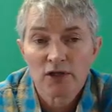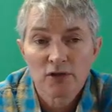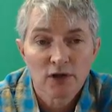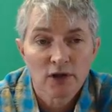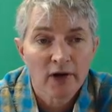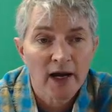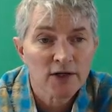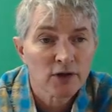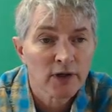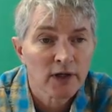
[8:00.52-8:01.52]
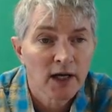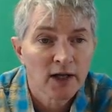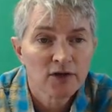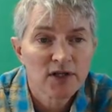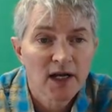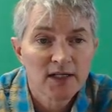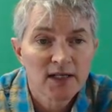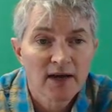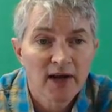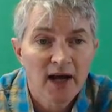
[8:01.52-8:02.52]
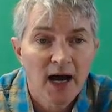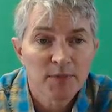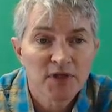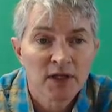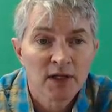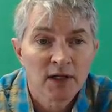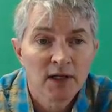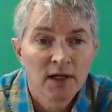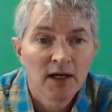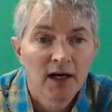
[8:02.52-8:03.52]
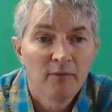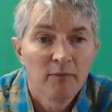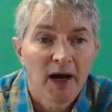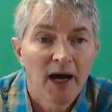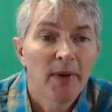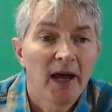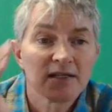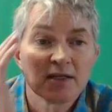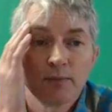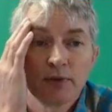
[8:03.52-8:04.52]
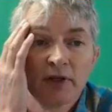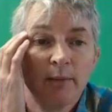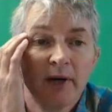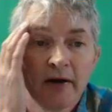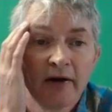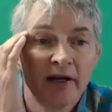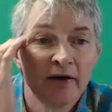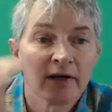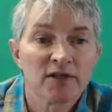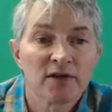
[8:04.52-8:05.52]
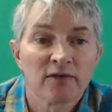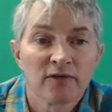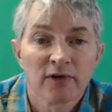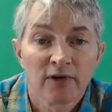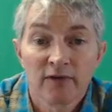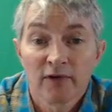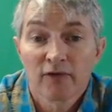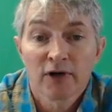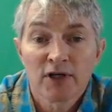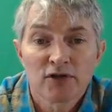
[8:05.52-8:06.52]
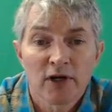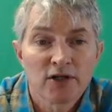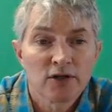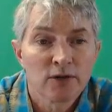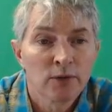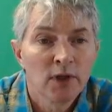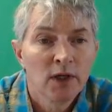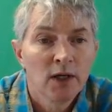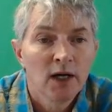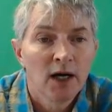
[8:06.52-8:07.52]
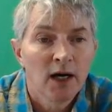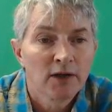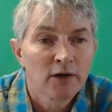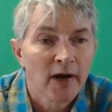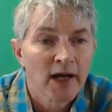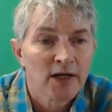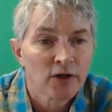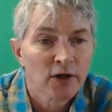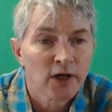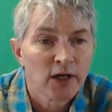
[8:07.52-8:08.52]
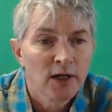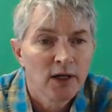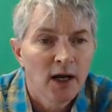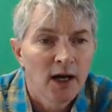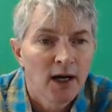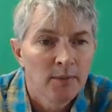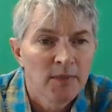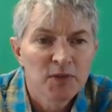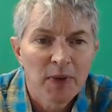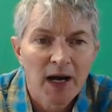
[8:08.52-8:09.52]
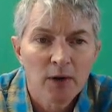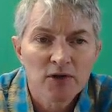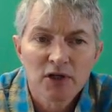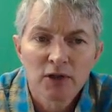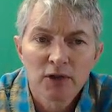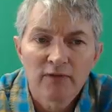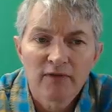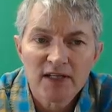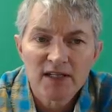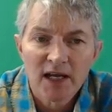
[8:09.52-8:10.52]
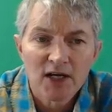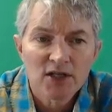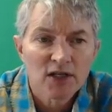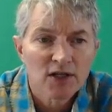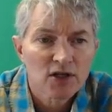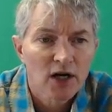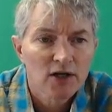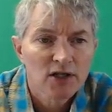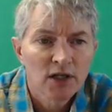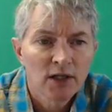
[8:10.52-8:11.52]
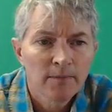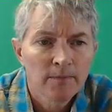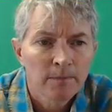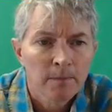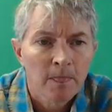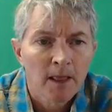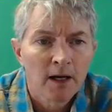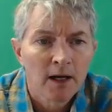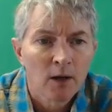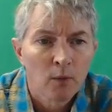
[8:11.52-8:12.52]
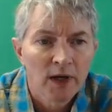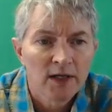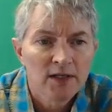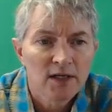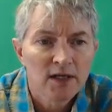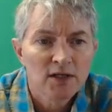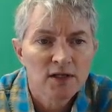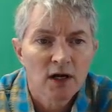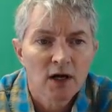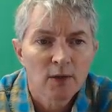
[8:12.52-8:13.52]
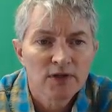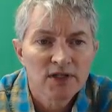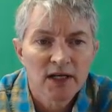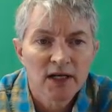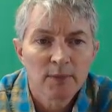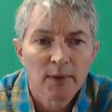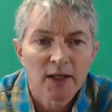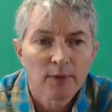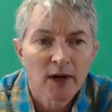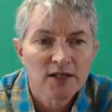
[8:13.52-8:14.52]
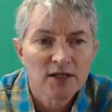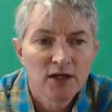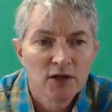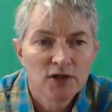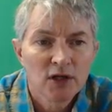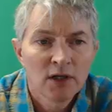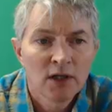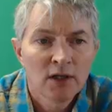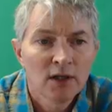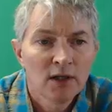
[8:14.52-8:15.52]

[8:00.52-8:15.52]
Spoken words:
to the grand jury. Other states have an option of bypassing preliminary hearings and referring straight to the grand jury. These powers include investigation and charging. Witnesses are presented by the prosecution,